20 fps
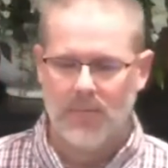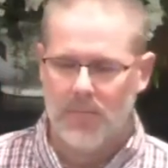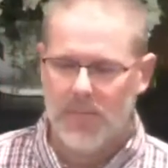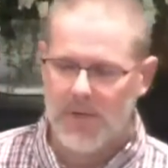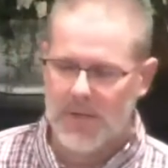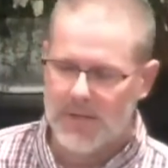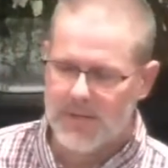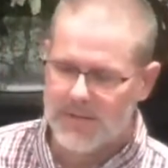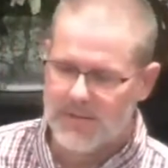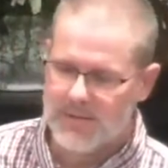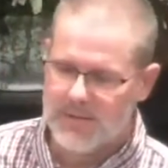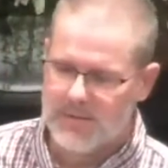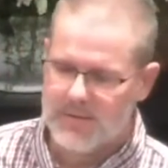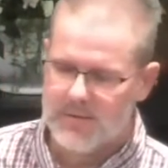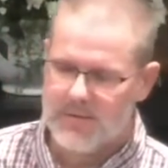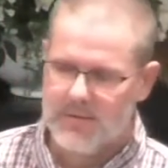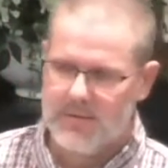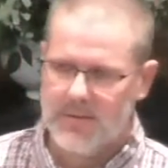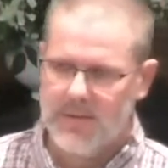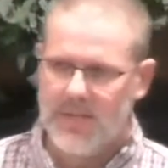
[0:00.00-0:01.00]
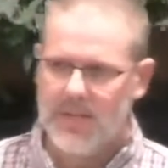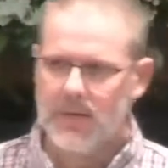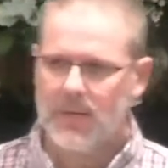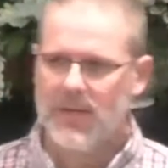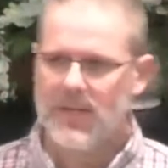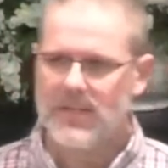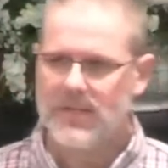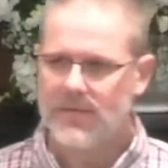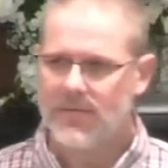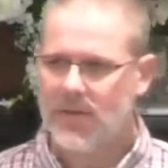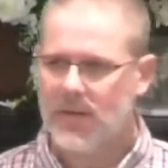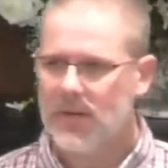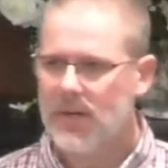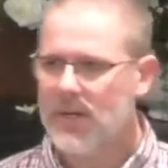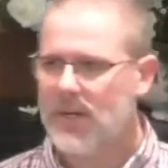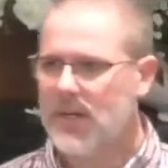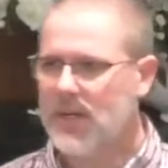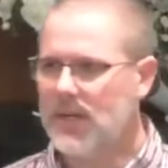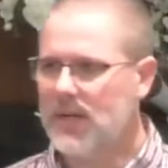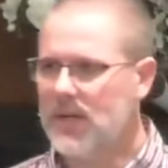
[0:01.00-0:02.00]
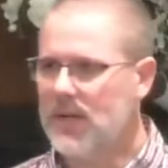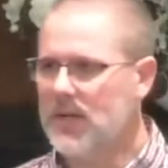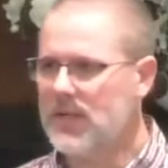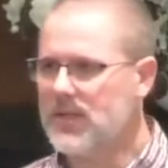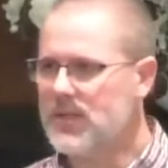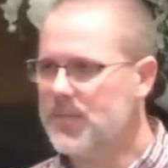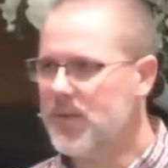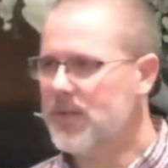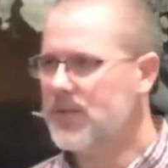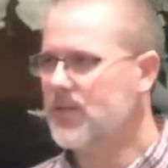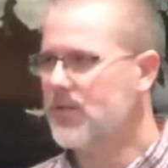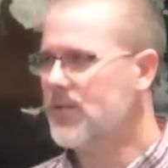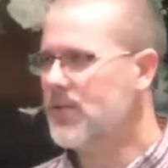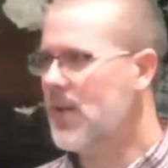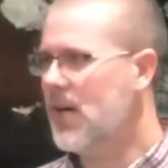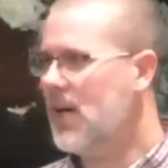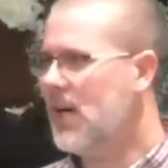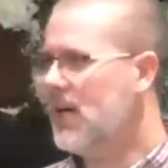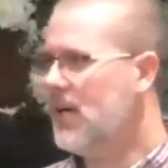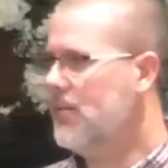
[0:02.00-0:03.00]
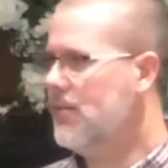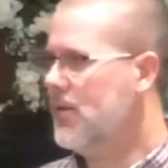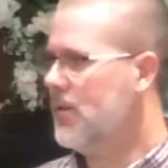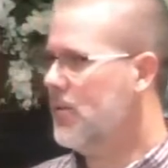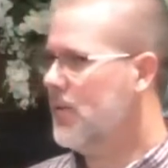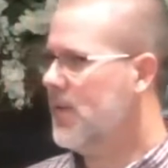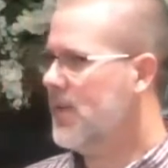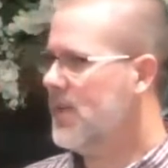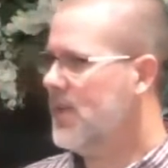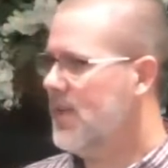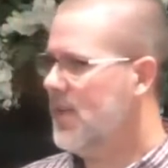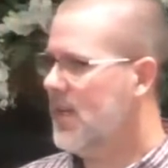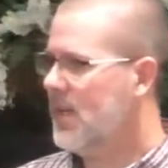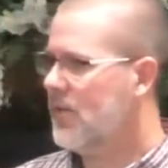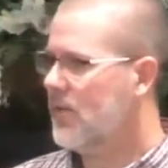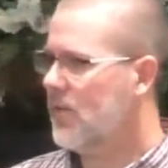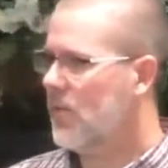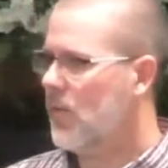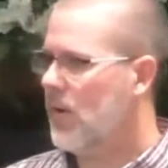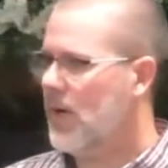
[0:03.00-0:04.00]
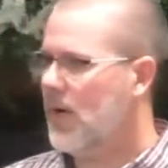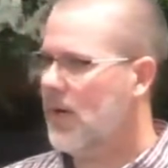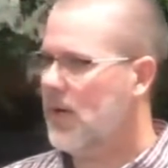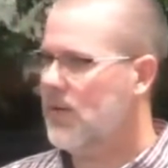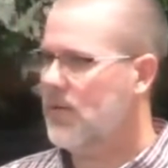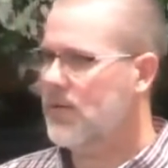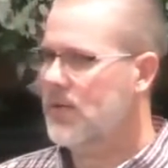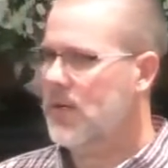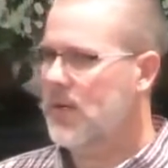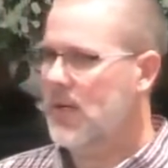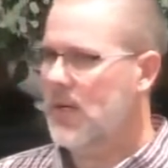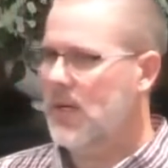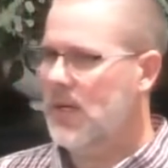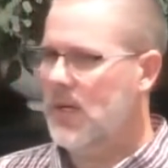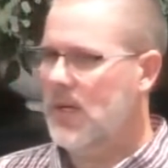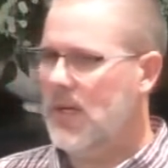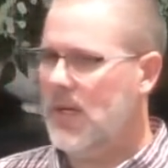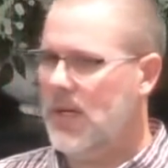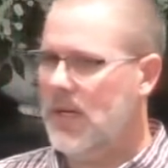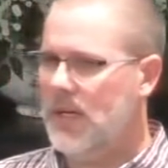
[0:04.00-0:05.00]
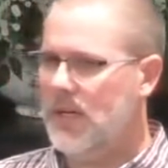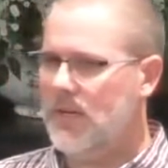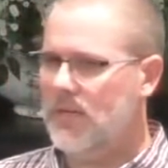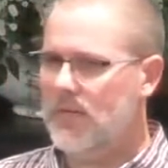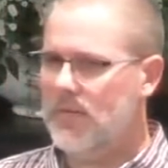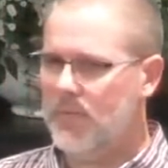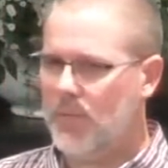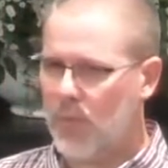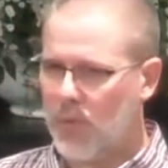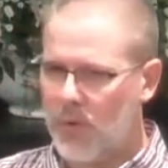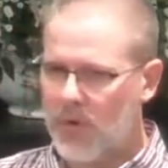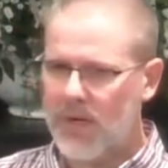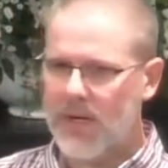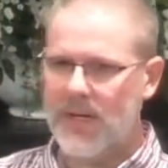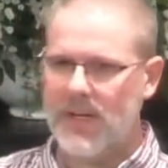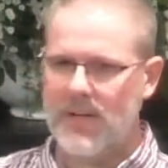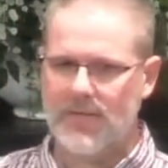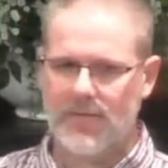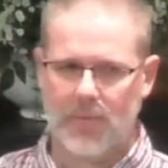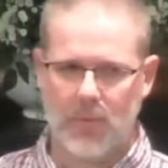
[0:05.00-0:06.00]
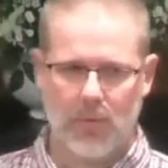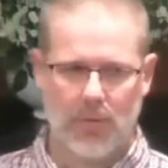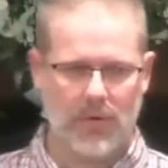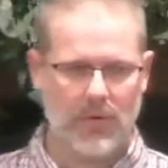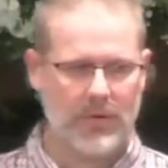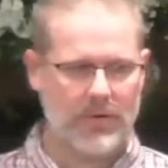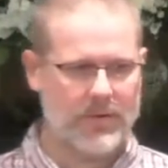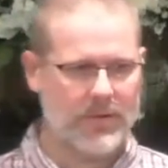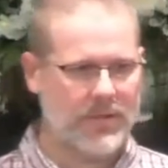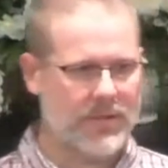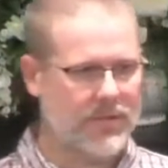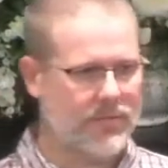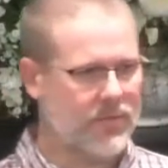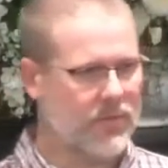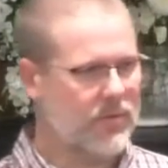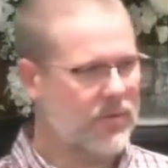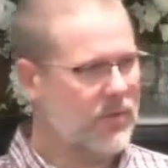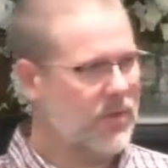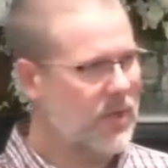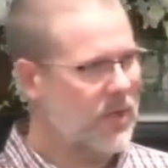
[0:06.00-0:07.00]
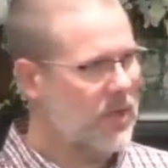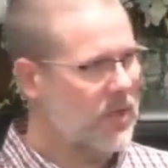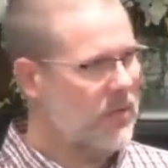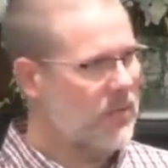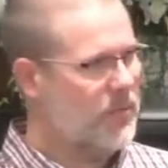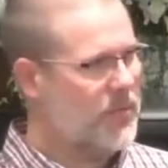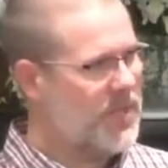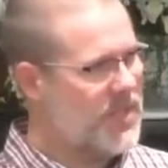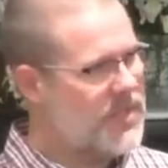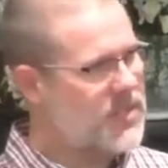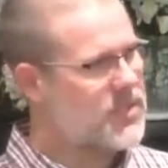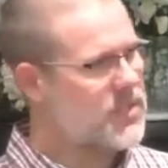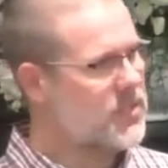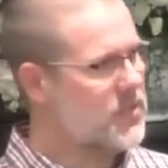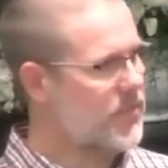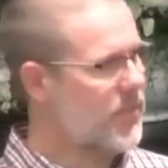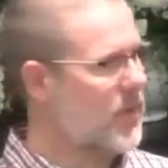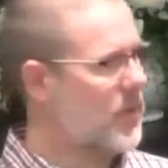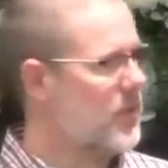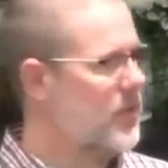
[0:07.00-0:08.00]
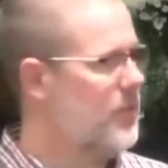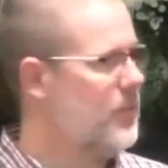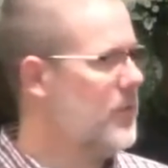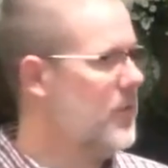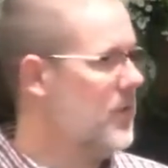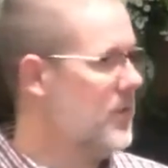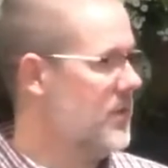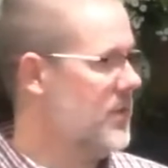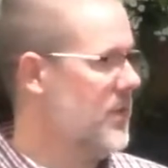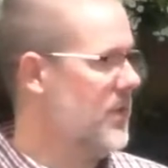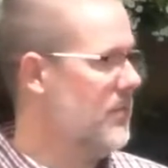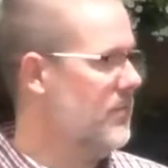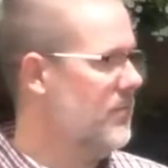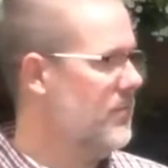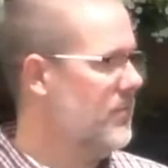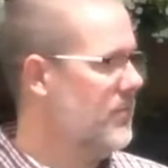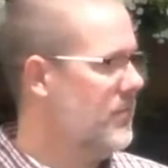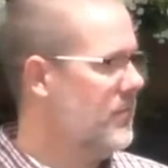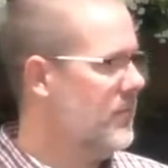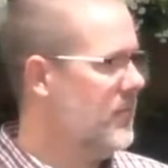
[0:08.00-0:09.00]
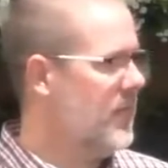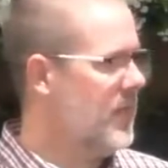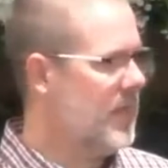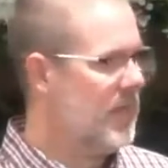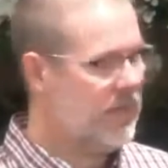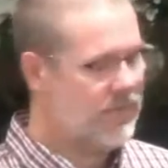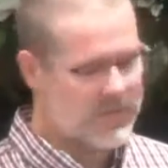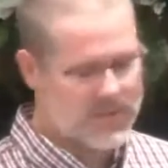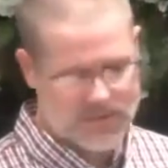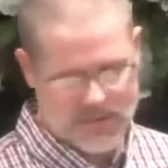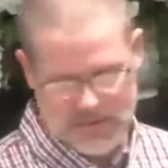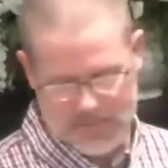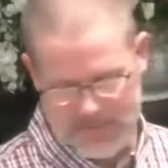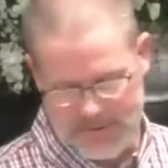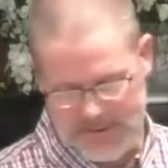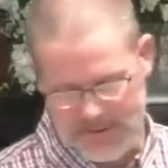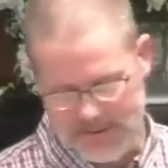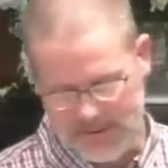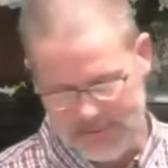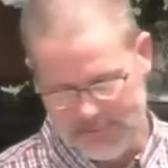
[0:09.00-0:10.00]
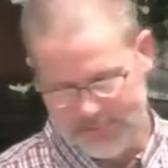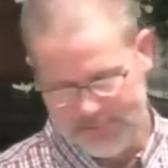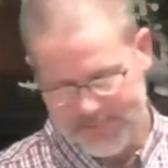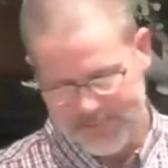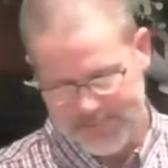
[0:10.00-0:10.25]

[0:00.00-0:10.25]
But anyway, it's a very special time that we can gather around and pray for the different pieces of our community and have us come together.